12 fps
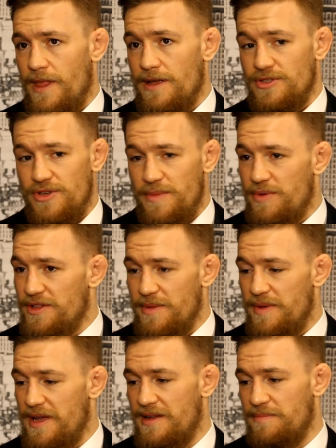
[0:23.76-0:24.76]
So you put the
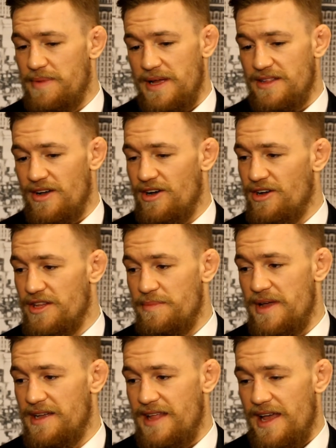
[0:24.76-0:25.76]
big dog on the
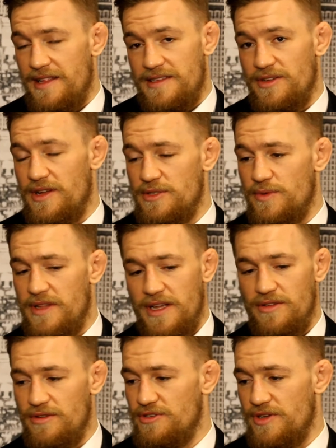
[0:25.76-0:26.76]
big date. So that's what they
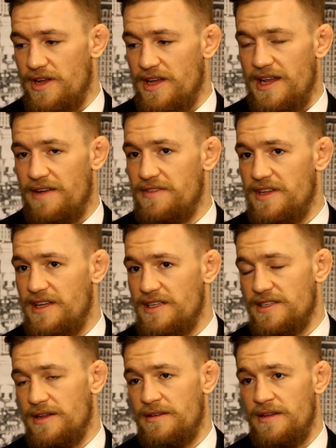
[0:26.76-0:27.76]
done. July 11th it
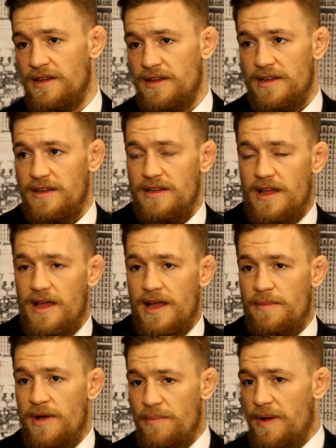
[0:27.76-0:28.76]
is, and
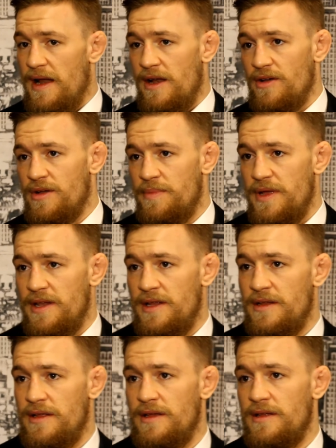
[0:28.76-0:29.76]
I'm planning on competing
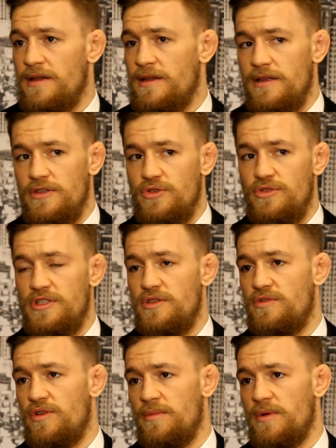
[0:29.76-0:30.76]
in a Jiu Jitsu
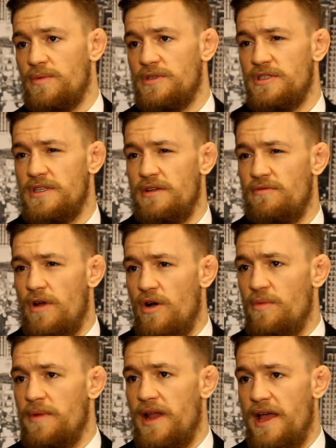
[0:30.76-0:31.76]
tournament, which is in
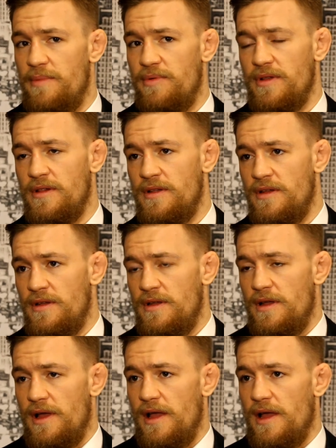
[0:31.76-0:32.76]
Rome in April,
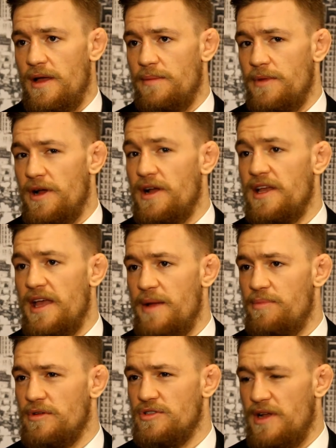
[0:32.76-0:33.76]
early
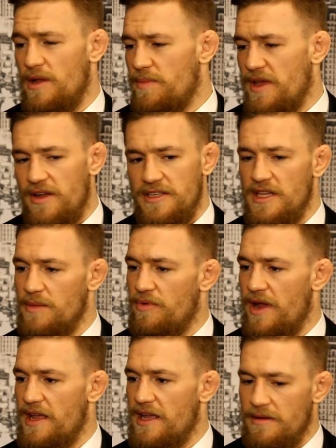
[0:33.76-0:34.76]
April. So that'll be a nice little
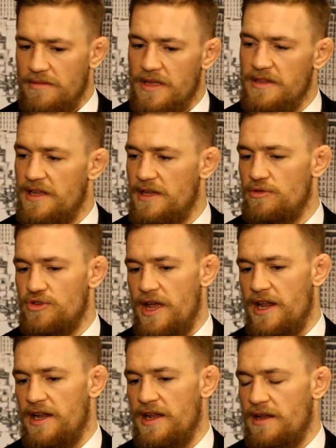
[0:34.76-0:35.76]
break and continue
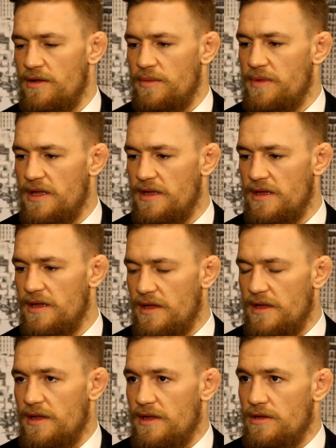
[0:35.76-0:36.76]
training, and it'll be
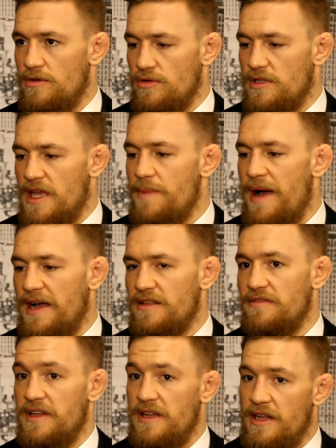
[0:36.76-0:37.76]
good to keep
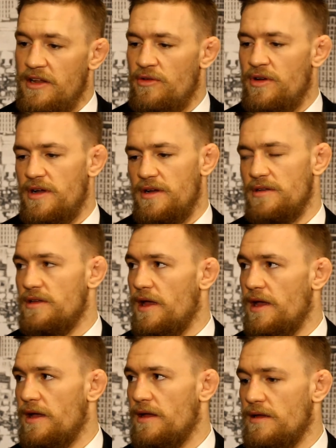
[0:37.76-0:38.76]
active in another
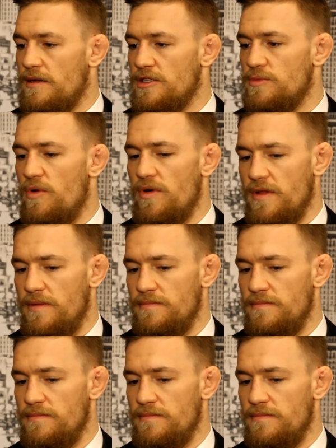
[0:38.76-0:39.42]
sport.